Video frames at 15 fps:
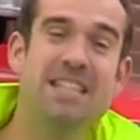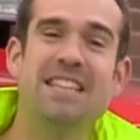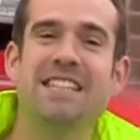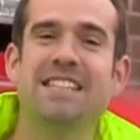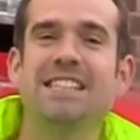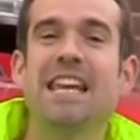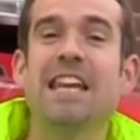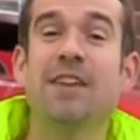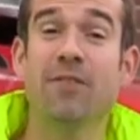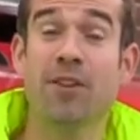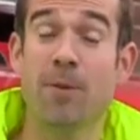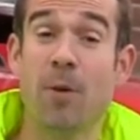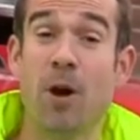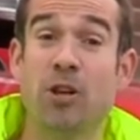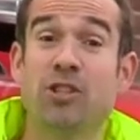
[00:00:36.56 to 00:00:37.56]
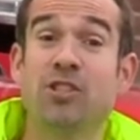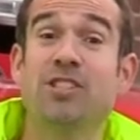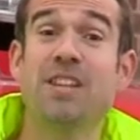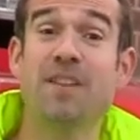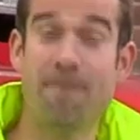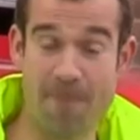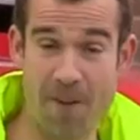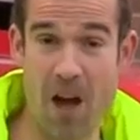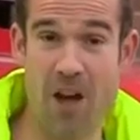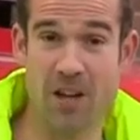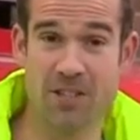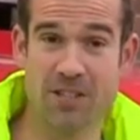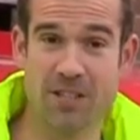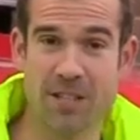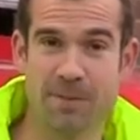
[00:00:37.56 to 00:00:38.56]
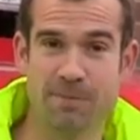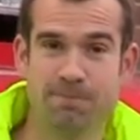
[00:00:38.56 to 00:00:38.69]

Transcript: to the scene of an emergency first.